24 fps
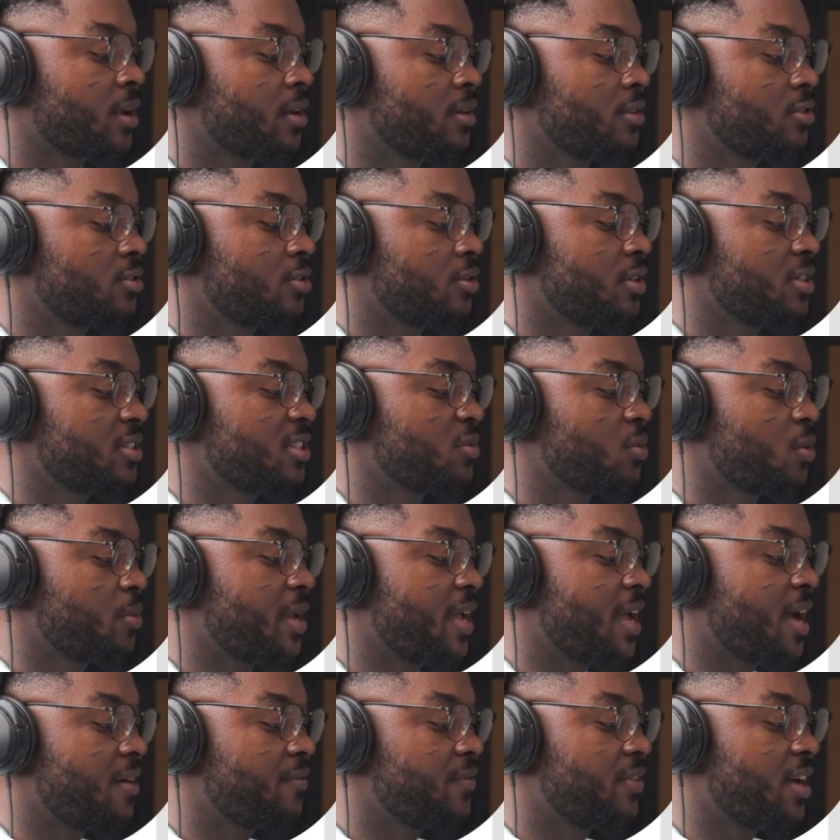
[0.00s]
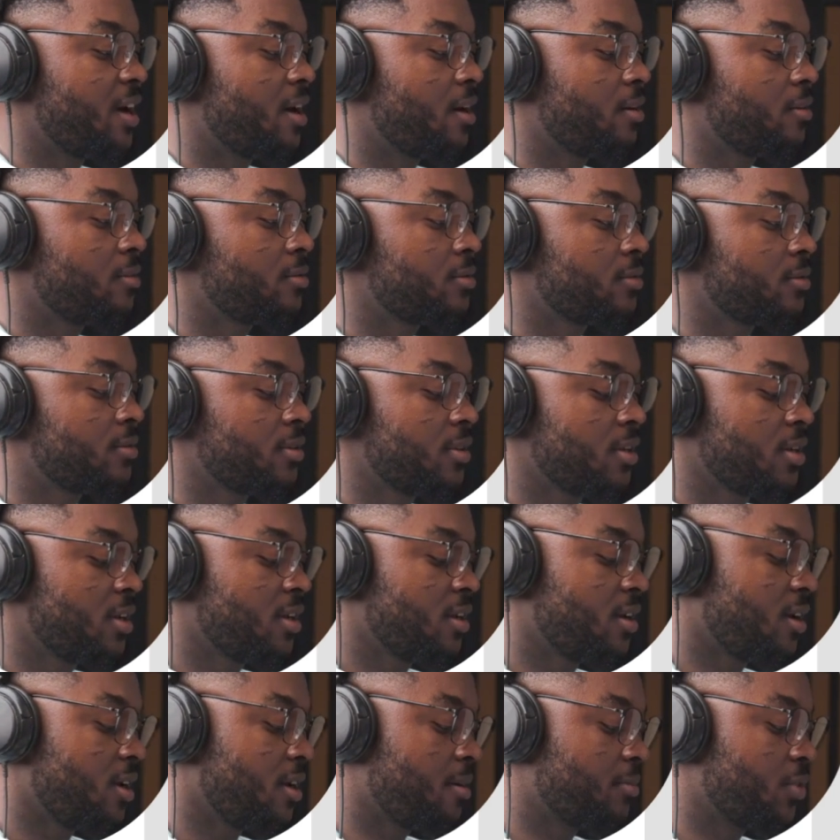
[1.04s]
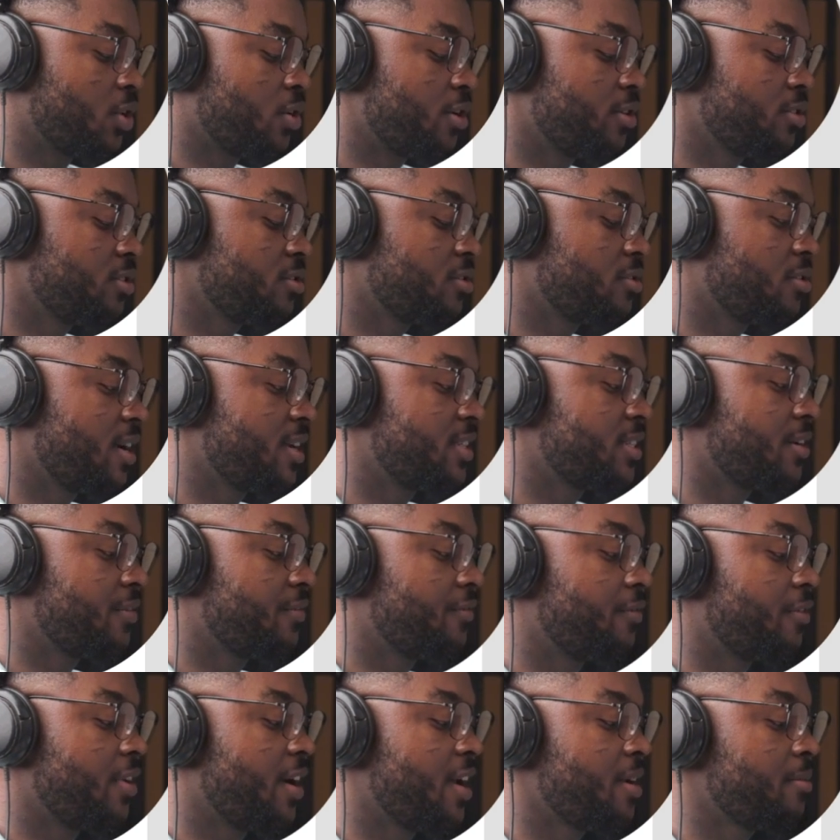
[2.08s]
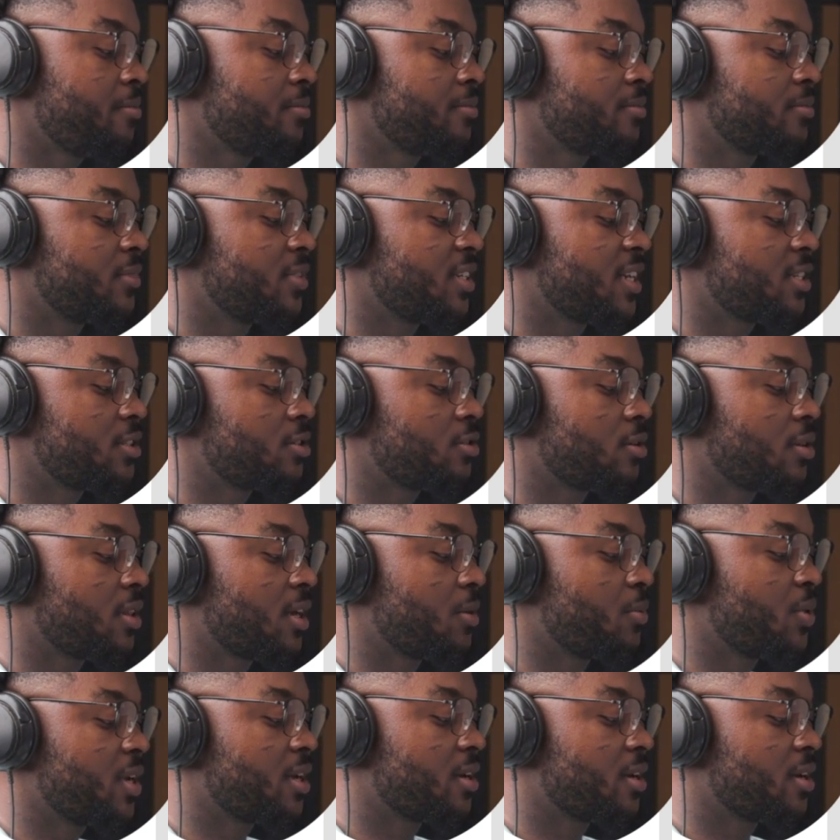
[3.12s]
So this is what we have now. I'm going to create a frame just so that we